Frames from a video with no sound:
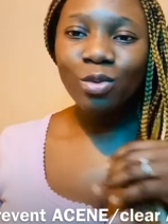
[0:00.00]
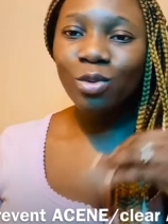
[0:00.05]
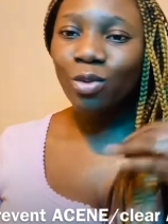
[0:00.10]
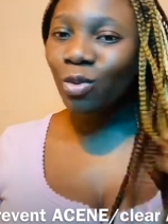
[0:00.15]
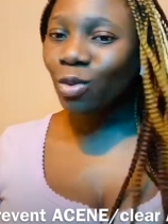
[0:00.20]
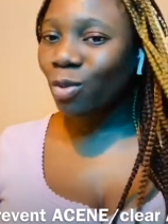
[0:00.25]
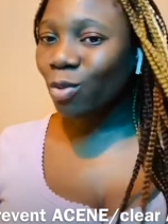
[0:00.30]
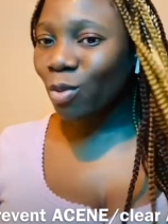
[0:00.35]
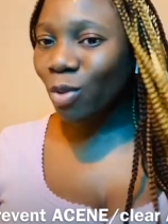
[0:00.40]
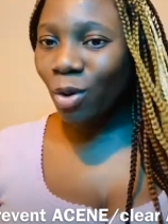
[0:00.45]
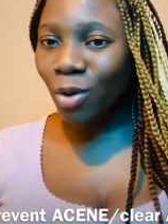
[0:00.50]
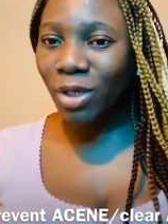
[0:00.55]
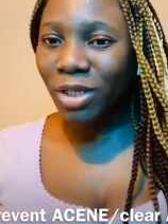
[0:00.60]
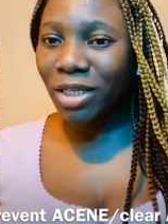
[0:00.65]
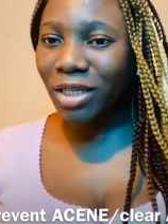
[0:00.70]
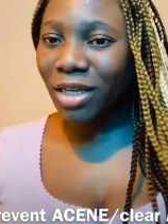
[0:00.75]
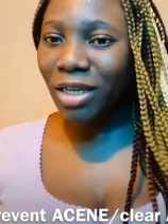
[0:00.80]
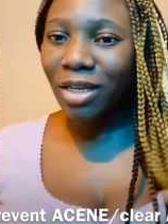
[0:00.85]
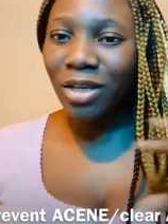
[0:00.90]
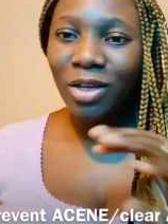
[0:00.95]
one
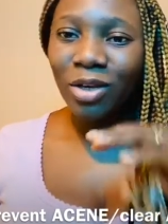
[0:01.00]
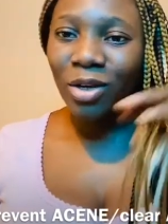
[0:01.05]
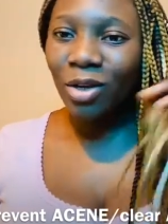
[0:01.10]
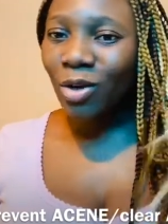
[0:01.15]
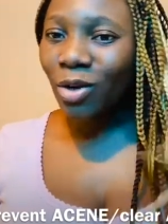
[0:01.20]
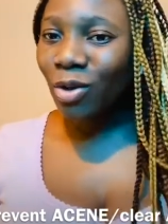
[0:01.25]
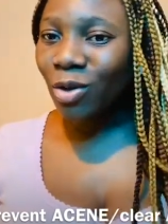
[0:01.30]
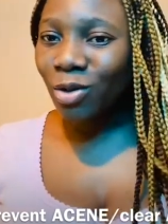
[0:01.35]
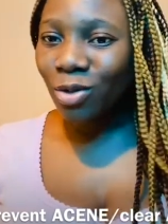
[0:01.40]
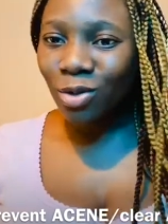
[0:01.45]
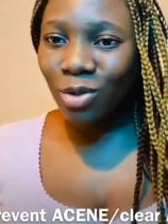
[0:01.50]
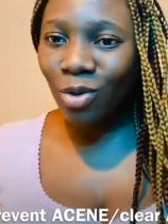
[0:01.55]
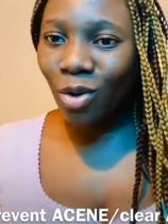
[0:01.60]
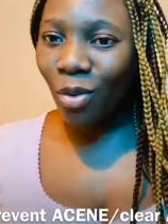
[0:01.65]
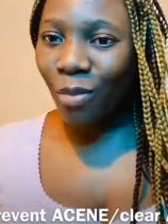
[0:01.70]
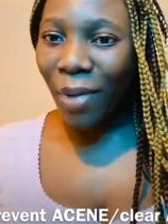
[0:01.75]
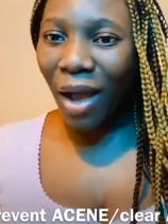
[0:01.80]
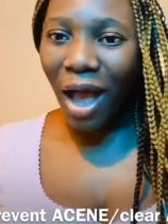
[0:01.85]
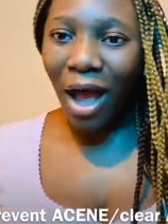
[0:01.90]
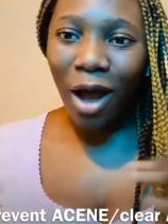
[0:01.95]
day,
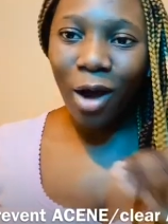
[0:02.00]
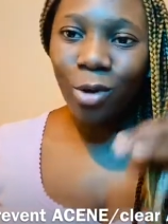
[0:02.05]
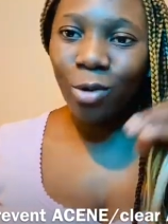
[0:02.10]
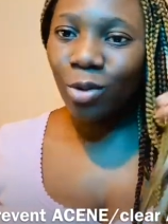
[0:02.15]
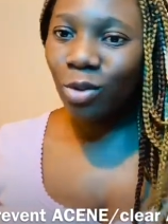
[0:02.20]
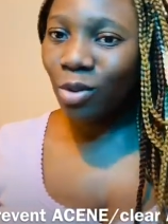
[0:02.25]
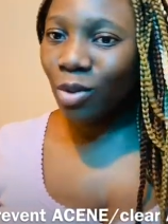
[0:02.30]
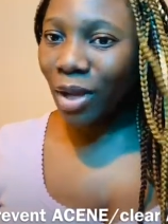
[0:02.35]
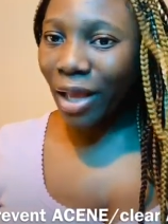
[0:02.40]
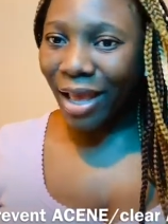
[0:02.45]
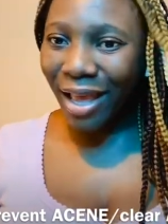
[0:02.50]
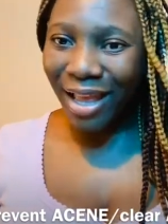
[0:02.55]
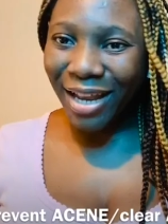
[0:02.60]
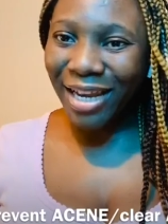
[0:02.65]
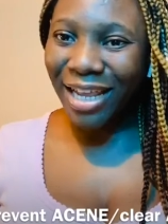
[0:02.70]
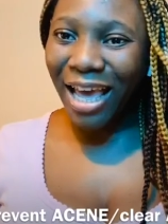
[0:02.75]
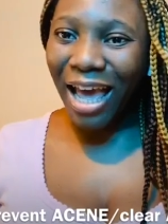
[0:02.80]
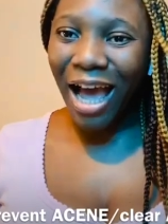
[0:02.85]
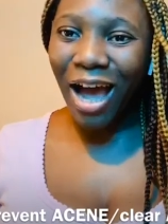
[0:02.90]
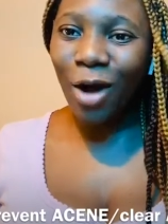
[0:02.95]
somehow,
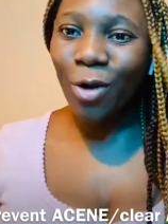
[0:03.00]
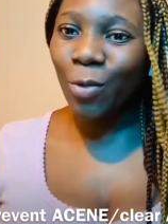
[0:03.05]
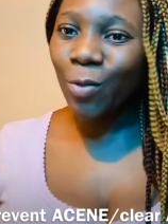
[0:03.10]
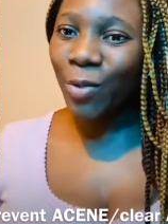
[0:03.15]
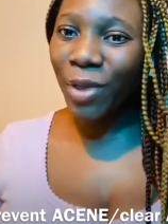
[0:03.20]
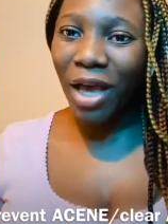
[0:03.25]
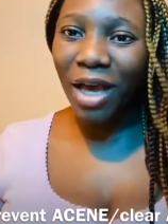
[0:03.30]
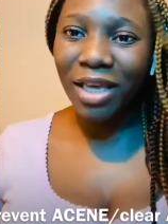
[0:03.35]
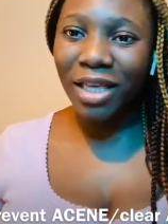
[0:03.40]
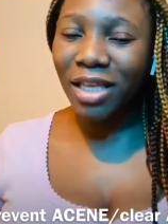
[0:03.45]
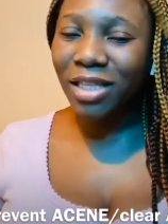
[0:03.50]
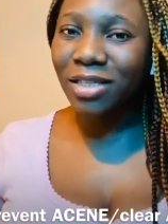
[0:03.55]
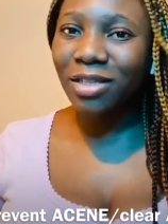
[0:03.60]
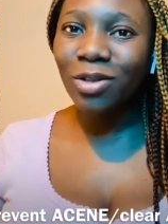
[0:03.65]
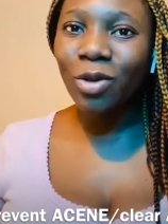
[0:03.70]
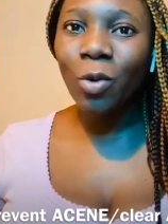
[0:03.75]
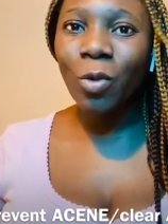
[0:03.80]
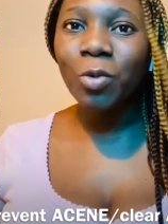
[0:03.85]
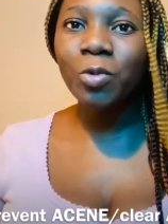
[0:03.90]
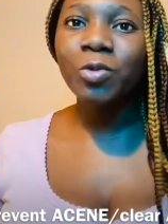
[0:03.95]
anyhow. We are
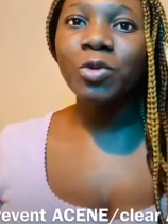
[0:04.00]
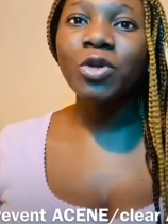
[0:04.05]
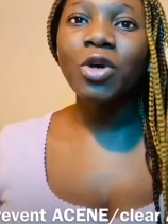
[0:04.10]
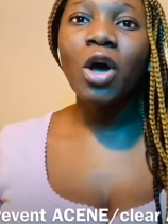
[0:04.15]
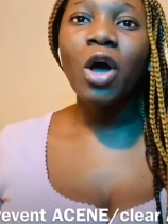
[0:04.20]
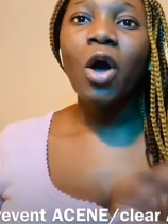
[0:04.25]
getting old.